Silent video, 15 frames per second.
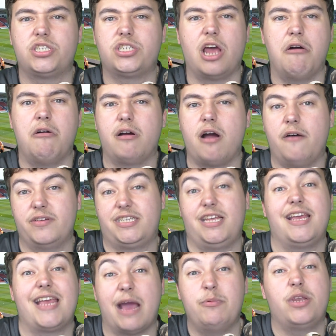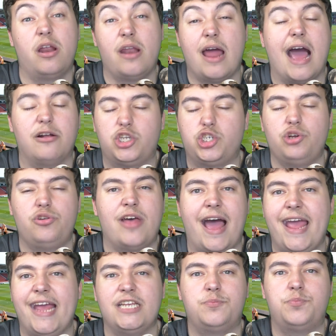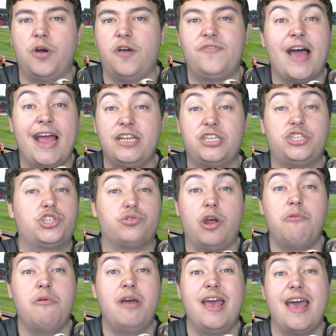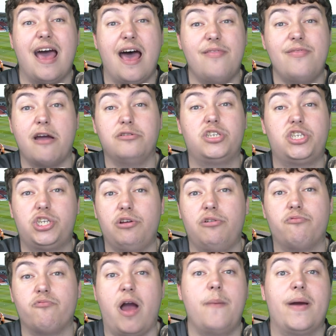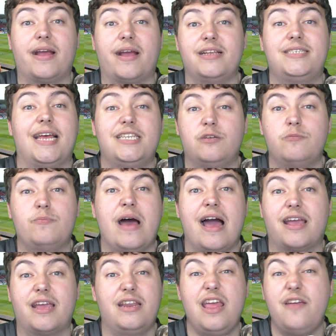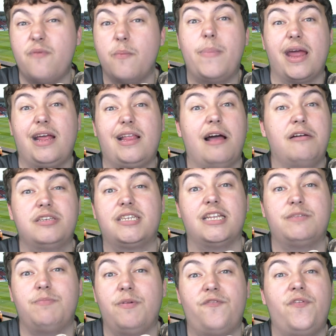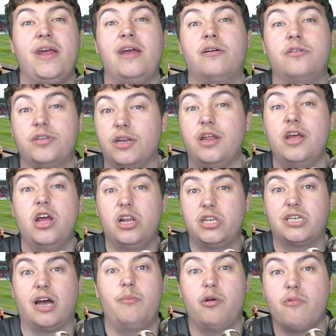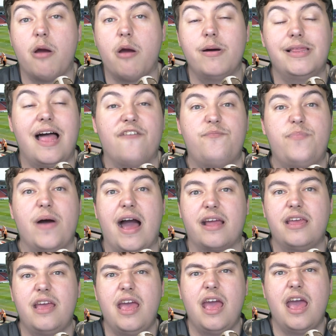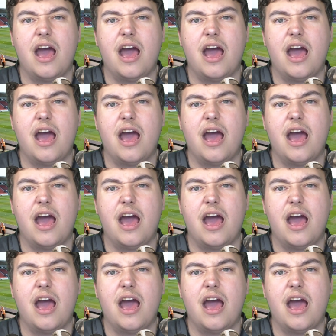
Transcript: So, obviously, again, we don't know how true that is, but if that is true, and those two at right back and centre back, and even Ben Close at centre midfield, and Tommy Rowe at left back,